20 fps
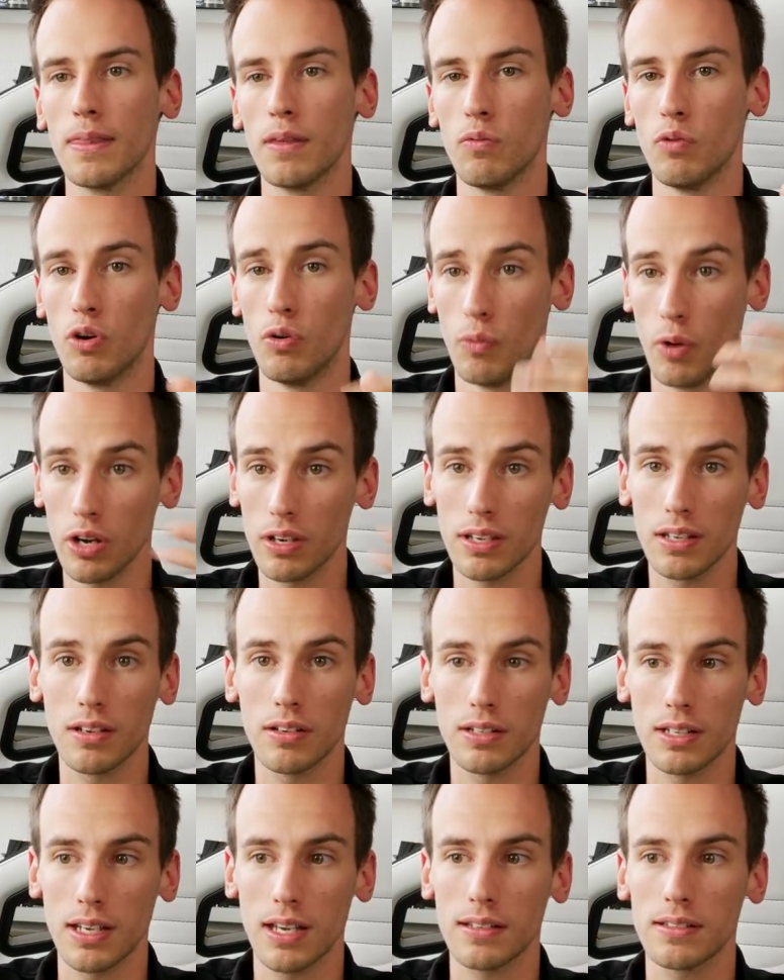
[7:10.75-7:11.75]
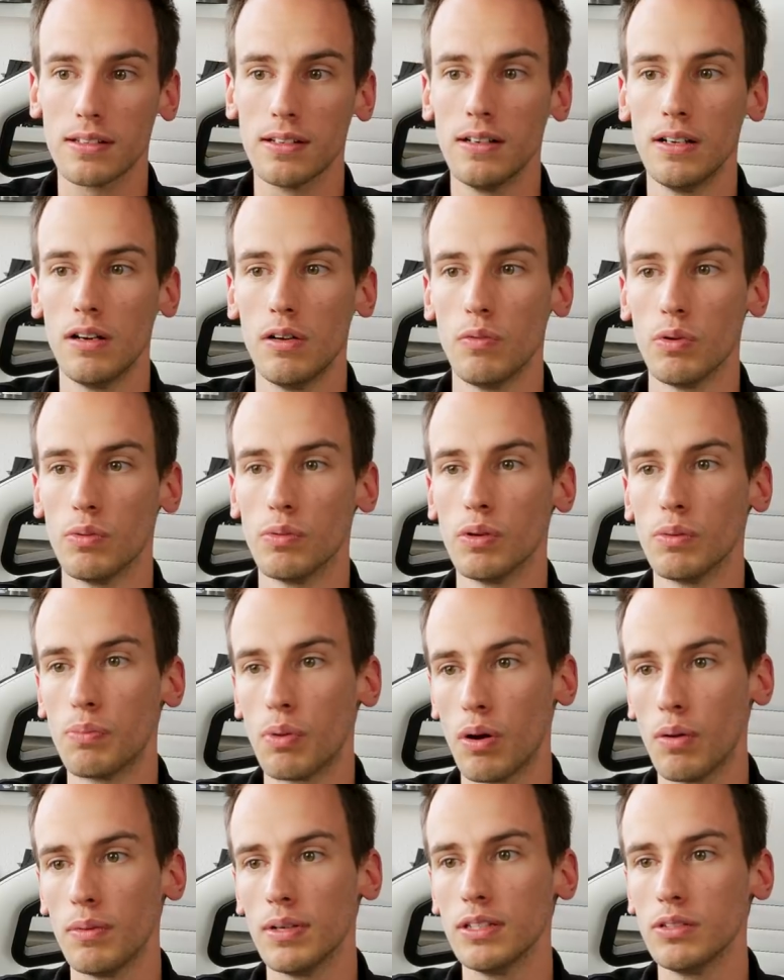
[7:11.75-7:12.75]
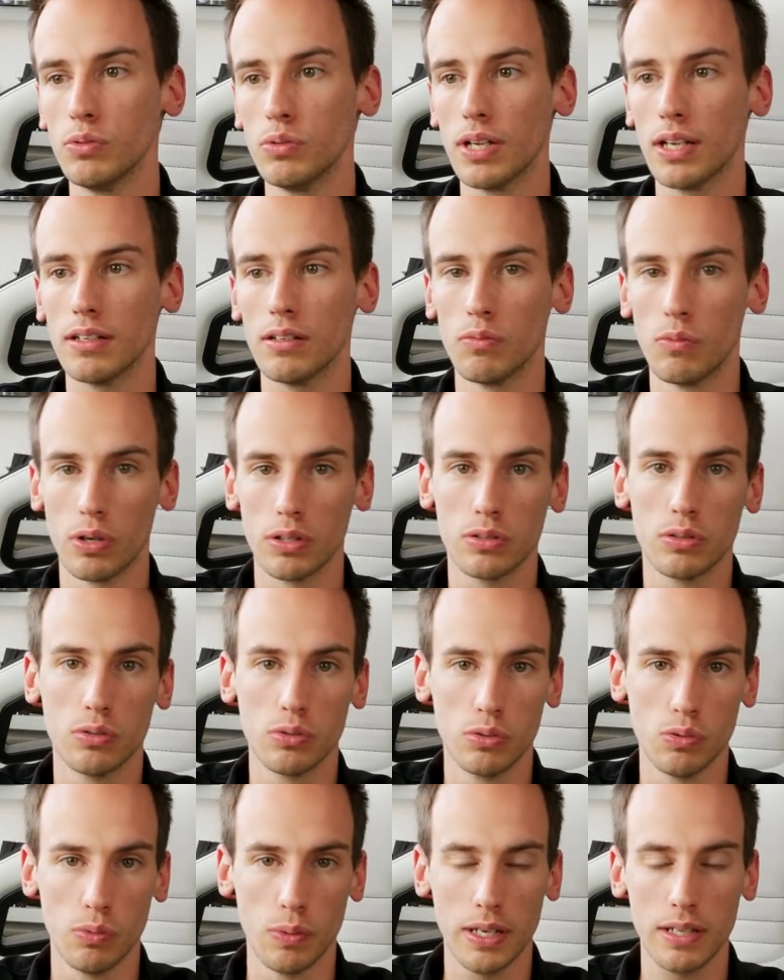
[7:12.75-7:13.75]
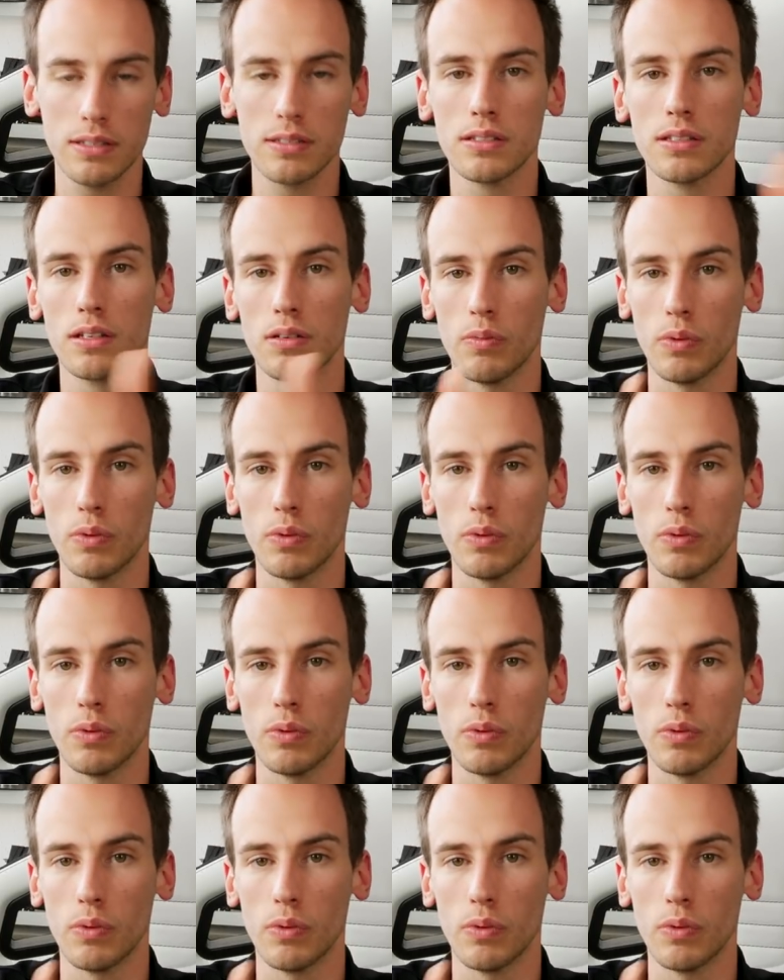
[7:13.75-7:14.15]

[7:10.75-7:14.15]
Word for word: We're working on that. We will probably do that in one to two weeks